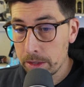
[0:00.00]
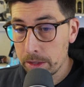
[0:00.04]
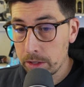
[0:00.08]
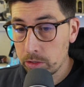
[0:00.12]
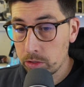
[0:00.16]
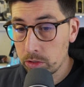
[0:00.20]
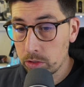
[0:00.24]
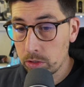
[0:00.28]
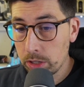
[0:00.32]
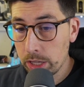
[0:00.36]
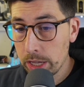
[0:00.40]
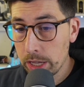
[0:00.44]

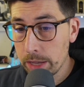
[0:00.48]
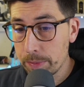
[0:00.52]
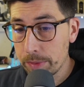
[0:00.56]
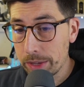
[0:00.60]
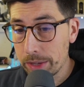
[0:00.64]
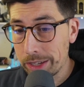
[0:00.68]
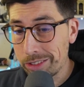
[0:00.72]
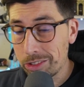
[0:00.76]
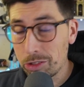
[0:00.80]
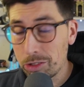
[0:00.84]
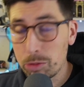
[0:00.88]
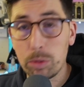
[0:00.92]
So yeah,
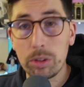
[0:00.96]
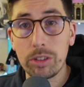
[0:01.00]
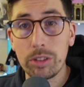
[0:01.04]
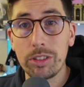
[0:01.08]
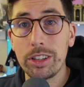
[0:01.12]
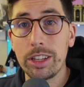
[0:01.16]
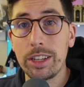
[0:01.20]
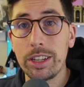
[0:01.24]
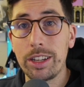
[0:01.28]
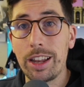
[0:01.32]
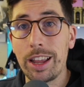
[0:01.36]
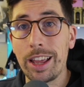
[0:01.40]
I just
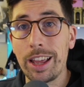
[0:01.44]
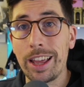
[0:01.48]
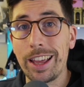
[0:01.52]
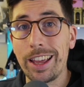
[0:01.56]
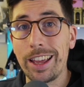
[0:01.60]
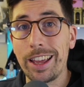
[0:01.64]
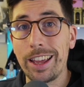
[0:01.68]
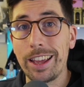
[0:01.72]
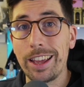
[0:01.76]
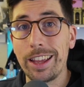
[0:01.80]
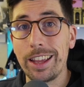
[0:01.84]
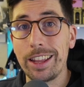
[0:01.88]
wanted
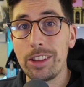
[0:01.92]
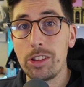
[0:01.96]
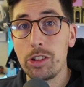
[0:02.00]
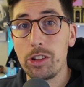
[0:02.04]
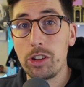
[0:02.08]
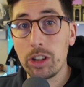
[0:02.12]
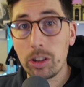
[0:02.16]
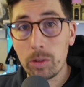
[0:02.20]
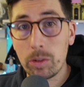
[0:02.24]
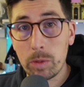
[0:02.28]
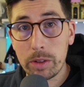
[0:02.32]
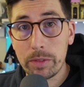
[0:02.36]
to
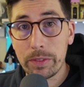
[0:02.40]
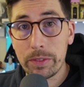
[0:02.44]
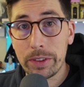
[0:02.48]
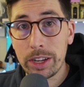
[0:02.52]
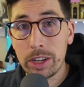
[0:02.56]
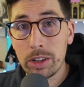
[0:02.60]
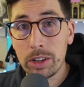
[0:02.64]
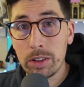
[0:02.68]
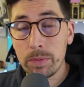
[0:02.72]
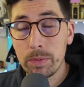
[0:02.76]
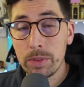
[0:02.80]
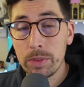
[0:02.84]
do a quick
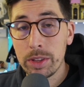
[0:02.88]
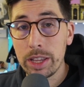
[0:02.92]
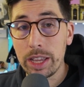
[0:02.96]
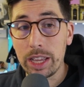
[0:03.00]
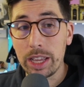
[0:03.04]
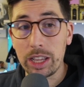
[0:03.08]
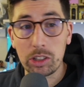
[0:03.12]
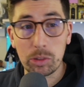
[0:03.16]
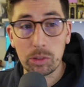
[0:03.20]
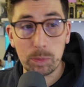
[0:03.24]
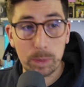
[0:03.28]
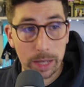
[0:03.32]
video
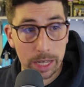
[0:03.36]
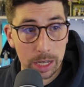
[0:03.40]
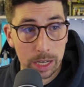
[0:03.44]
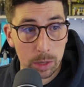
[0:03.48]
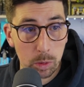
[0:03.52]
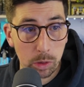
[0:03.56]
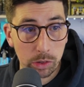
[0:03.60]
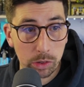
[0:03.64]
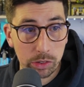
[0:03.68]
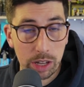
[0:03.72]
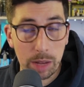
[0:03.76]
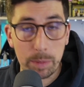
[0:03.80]

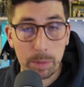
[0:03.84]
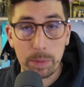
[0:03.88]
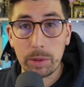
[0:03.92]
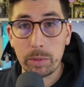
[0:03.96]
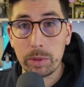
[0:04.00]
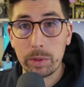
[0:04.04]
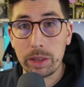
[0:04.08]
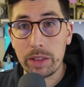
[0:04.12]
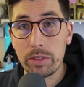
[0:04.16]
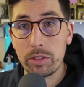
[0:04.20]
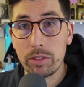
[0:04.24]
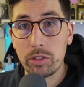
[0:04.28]
explaining what's happening
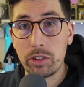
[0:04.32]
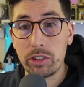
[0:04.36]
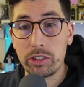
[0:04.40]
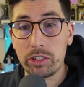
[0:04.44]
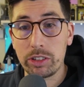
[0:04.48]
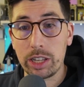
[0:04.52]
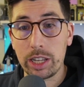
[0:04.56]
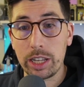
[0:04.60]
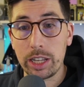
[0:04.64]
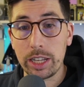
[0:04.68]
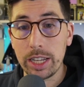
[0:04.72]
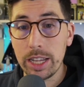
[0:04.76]
with levels
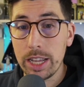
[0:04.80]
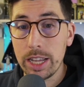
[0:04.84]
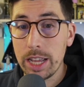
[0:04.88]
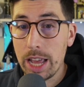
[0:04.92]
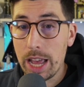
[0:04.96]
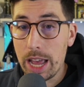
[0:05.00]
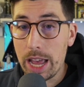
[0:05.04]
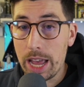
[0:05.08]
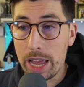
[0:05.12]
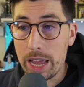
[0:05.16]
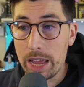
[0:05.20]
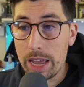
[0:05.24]
reselling.
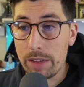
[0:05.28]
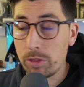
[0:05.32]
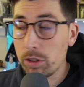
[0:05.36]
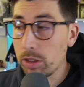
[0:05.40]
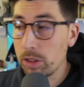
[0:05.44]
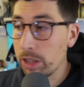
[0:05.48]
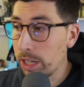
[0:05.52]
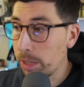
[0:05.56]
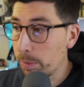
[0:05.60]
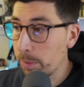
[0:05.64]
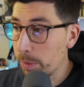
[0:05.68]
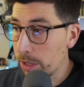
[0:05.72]
I've
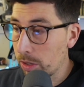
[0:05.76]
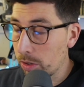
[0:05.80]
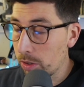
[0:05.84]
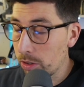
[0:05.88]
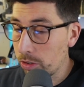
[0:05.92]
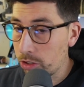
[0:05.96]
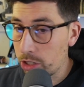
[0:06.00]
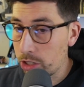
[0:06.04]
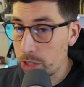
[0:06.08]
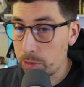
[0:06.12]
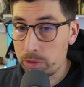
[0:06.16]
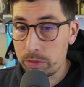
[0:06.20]
got the link below in the
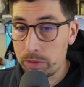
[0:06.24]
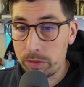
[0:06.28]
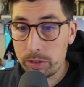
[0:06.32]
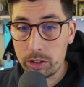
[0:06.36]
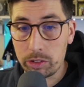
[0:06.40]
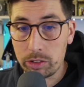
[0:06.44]
description for